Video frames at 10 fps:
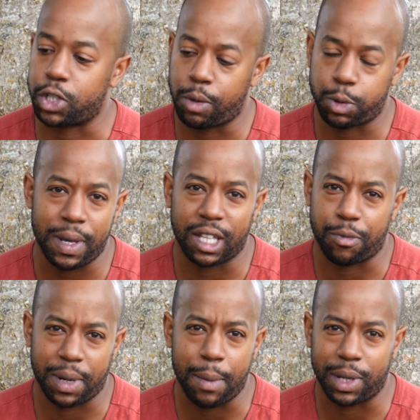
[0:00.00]
The top speed that
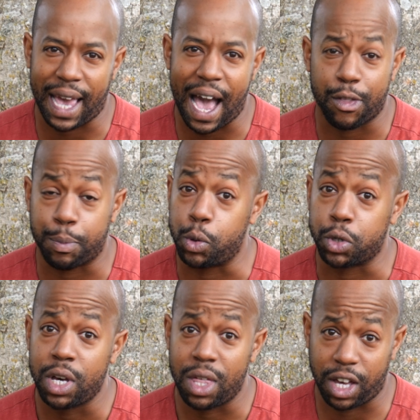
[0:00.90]
I've been able to get out of the
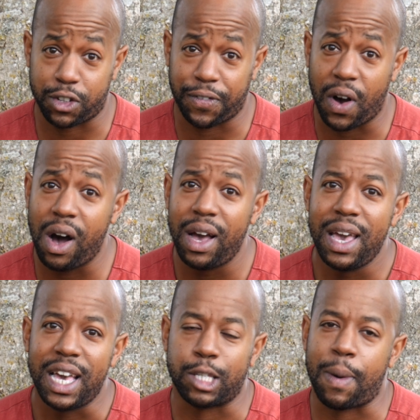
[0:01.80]
board thus far
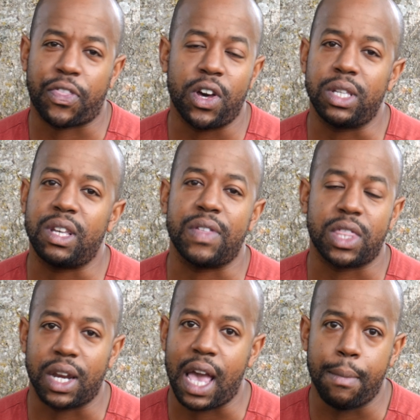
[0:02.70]
is about 37,
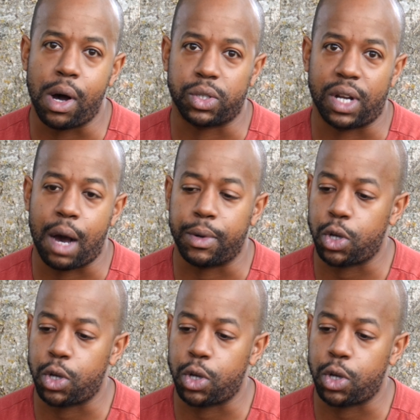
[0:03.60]
38 miles an hour.